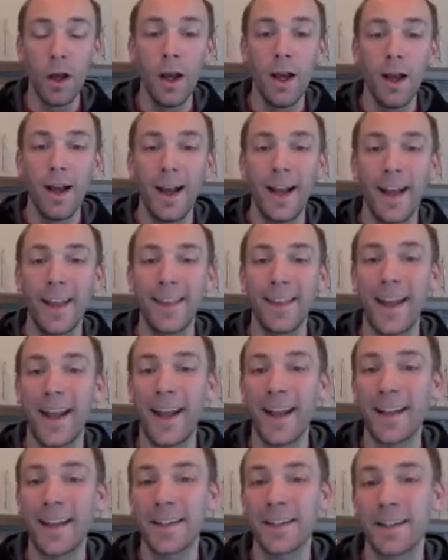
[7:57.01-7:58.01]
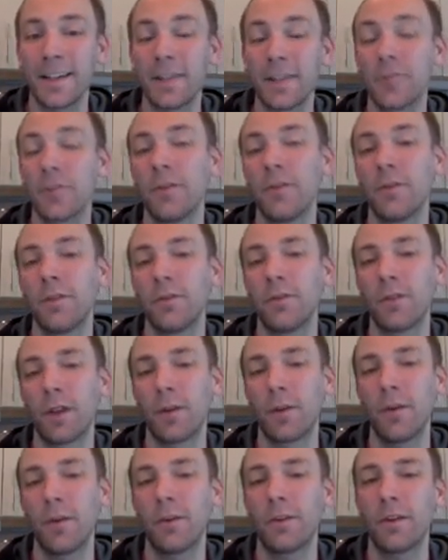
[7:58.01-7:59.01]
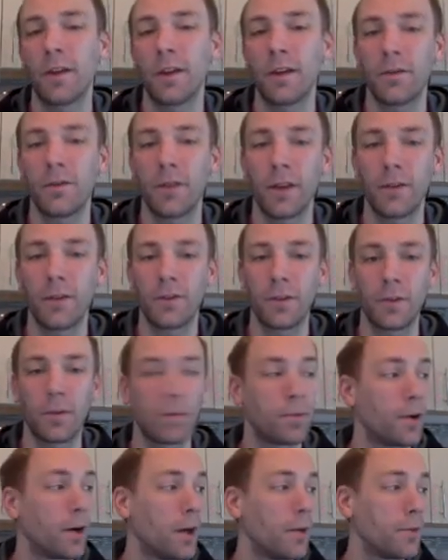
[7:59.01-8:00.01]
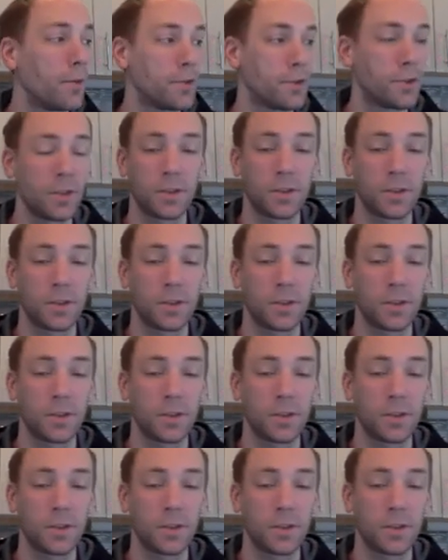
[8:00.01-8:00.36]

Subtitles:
And the antiderivative, like we said, of f double prime is just